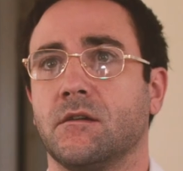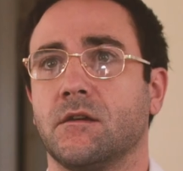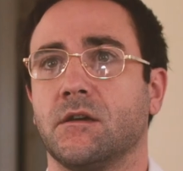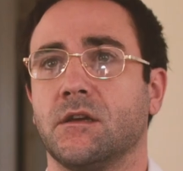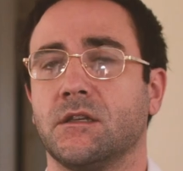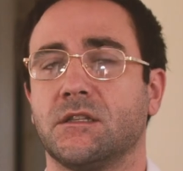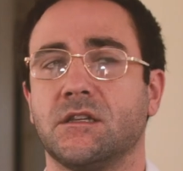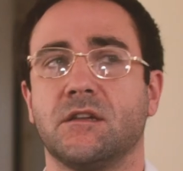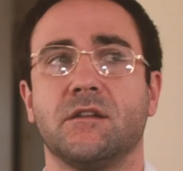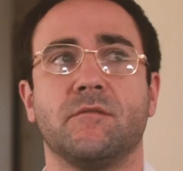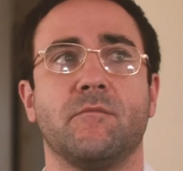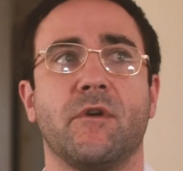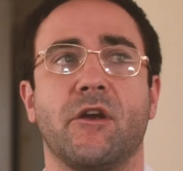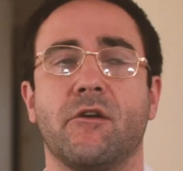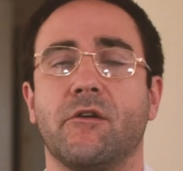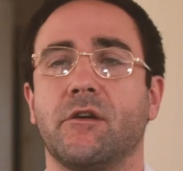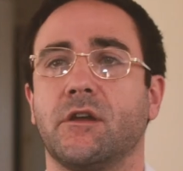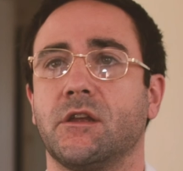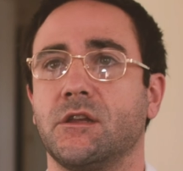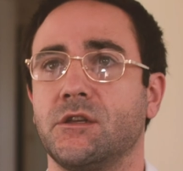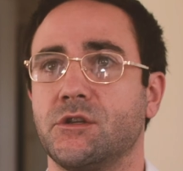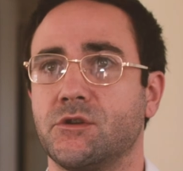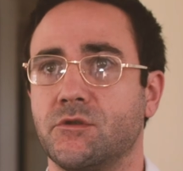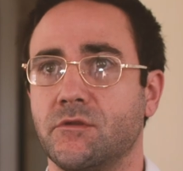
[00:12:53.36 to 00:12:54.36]
It's an
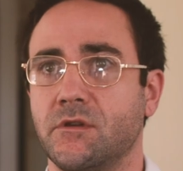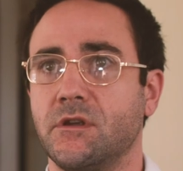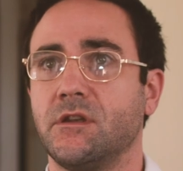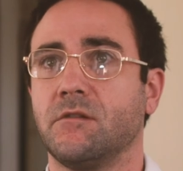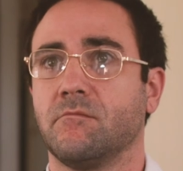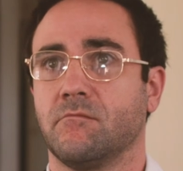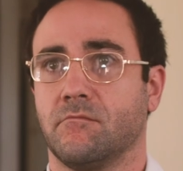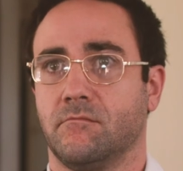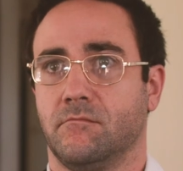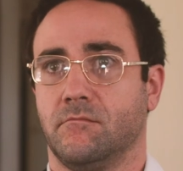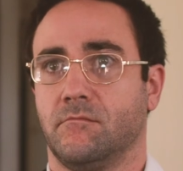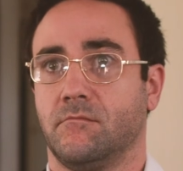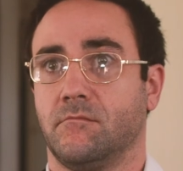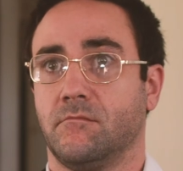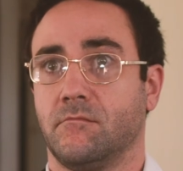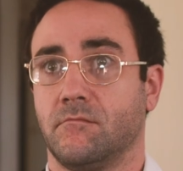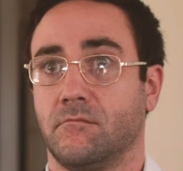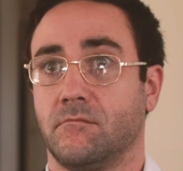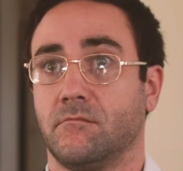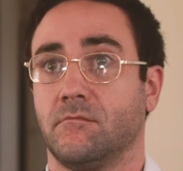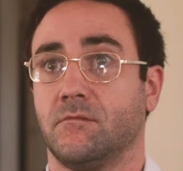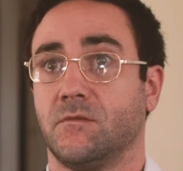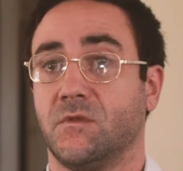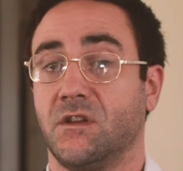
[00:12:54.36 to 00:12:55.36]
American dream
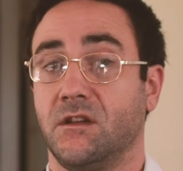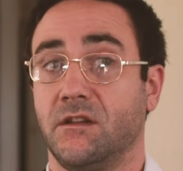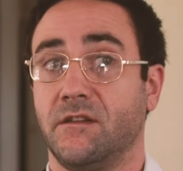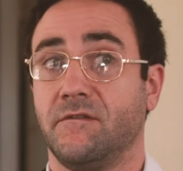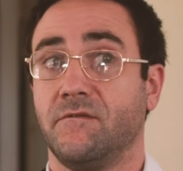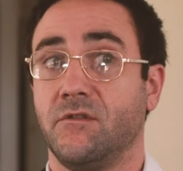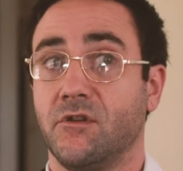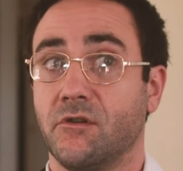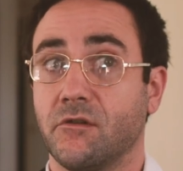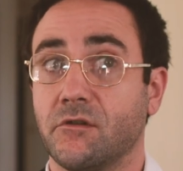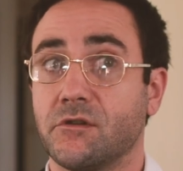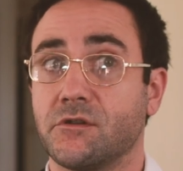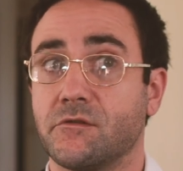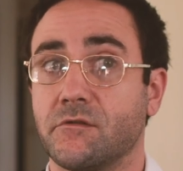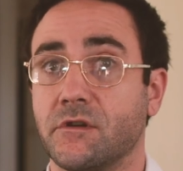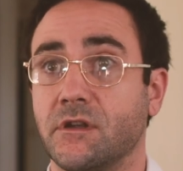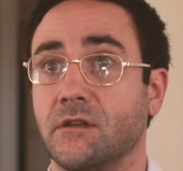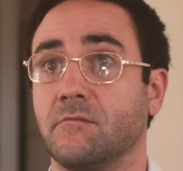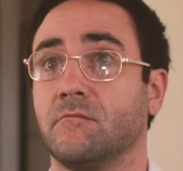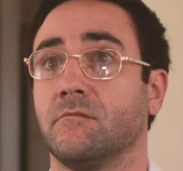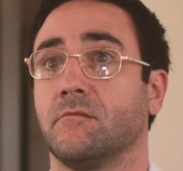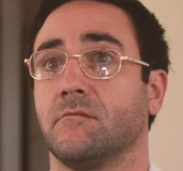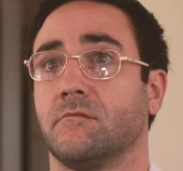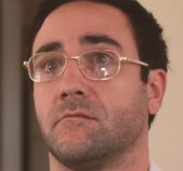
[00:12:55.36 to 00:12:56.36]
to live your
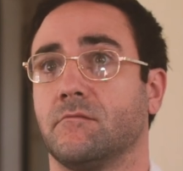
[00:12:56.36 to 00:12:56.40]
dream.